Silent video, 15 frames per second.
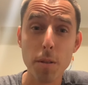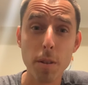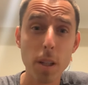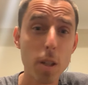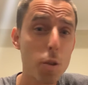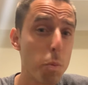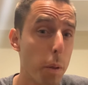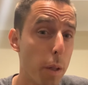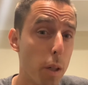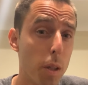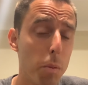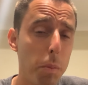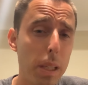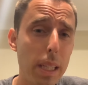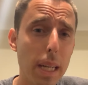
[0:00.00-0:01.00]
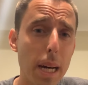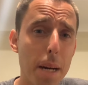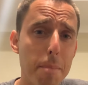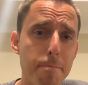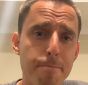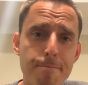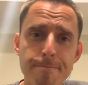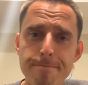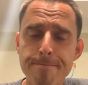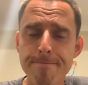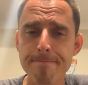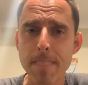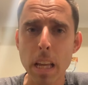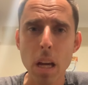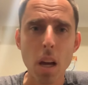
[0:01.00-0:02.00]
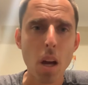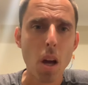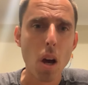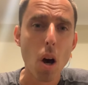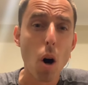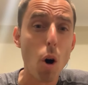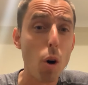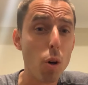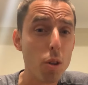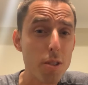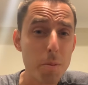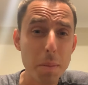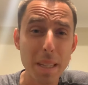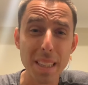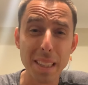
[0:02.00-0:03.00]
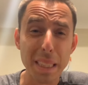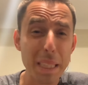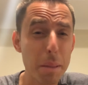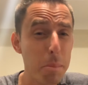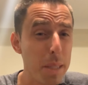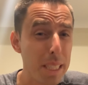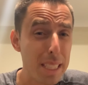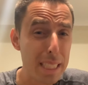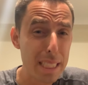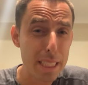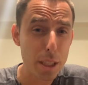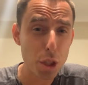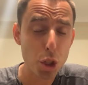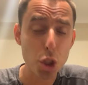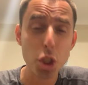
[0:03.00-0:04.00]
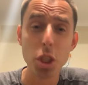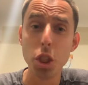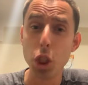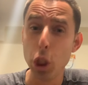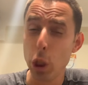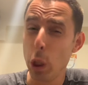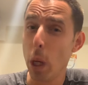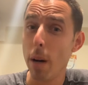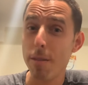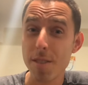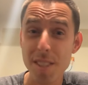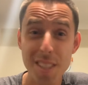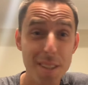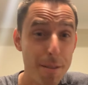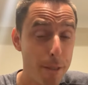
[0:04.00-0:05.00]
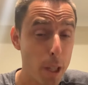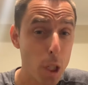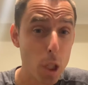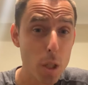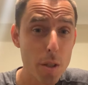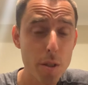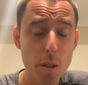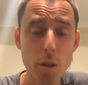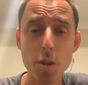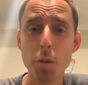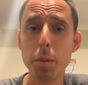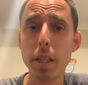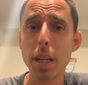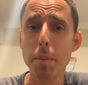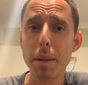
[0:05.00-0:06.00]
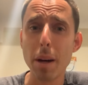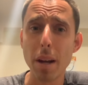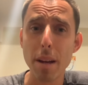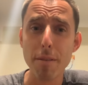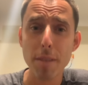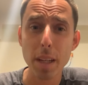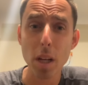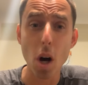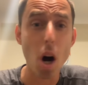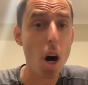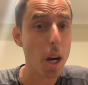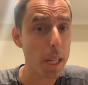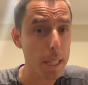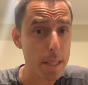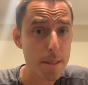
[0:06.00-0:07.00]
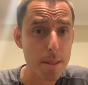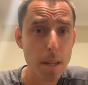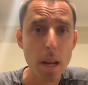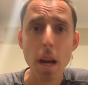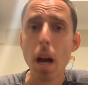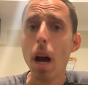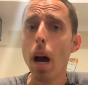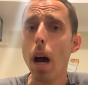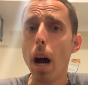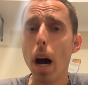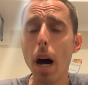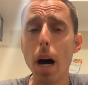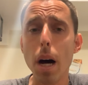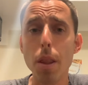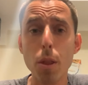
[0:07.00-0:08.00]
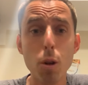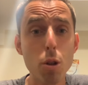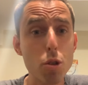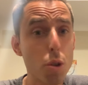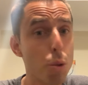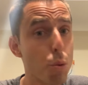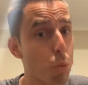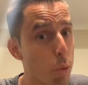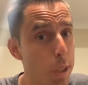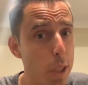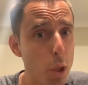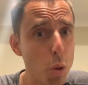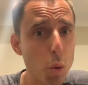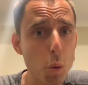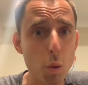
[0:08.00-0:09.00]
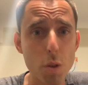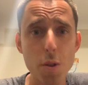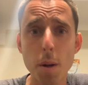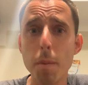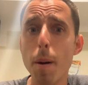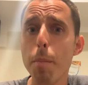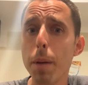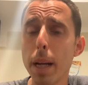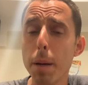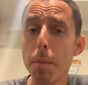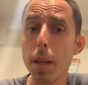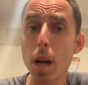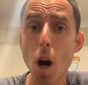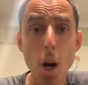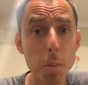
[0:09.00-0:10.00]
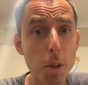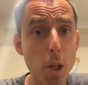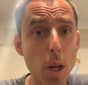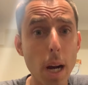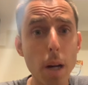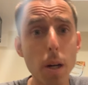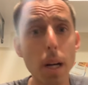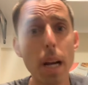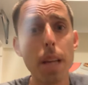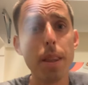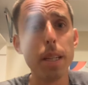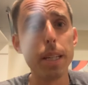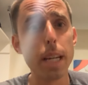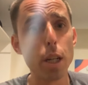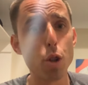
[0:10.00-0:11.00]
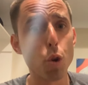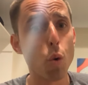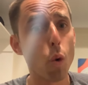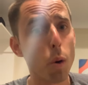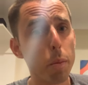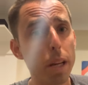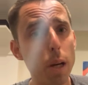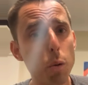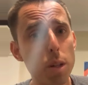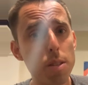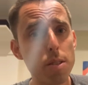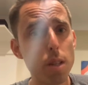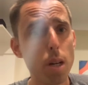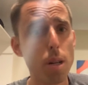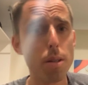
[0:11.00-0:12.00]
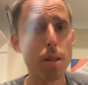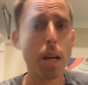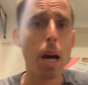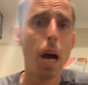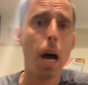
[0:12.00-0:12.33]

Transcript: figures, but they're going to be um, Ultimate Limited Edition UFC figures. Those are going to be coming out, I think, August. Uh, those look really cool, so I might pick up the Conor McGregor and the Daniel Cormier ones of those.